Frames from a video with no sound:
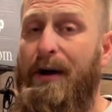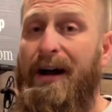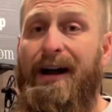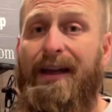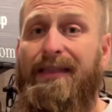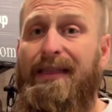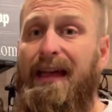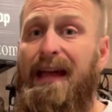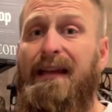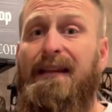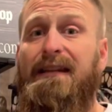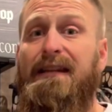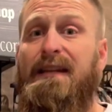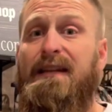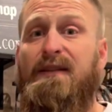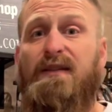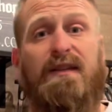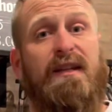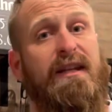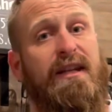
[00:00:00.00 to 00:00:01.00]
on that
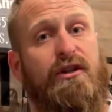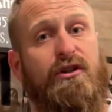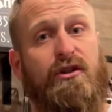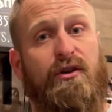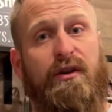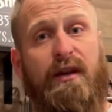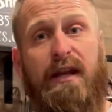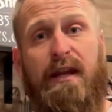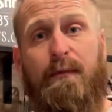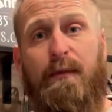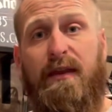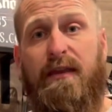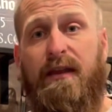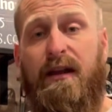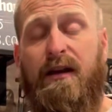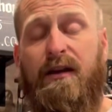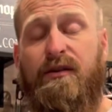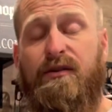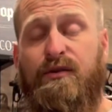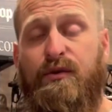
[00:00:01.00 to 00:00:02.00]
list and get your name in
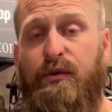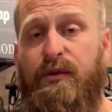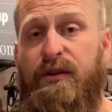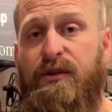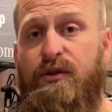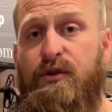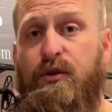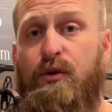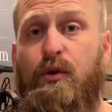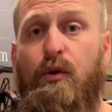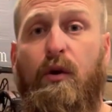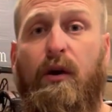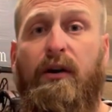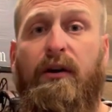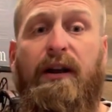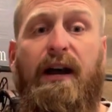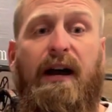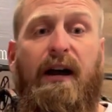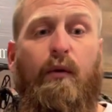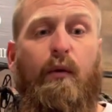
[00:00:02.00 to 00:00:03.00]
there so that you are
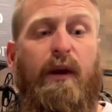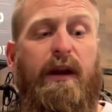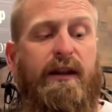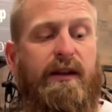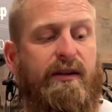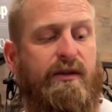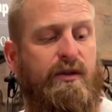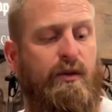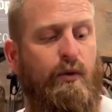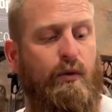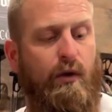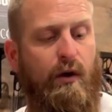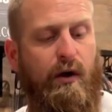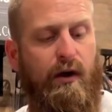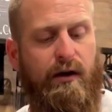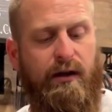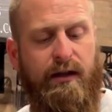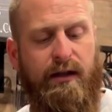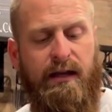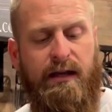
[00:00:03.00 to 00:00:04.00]
not waiting too
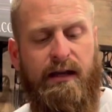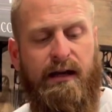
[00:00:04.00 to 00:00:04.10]
long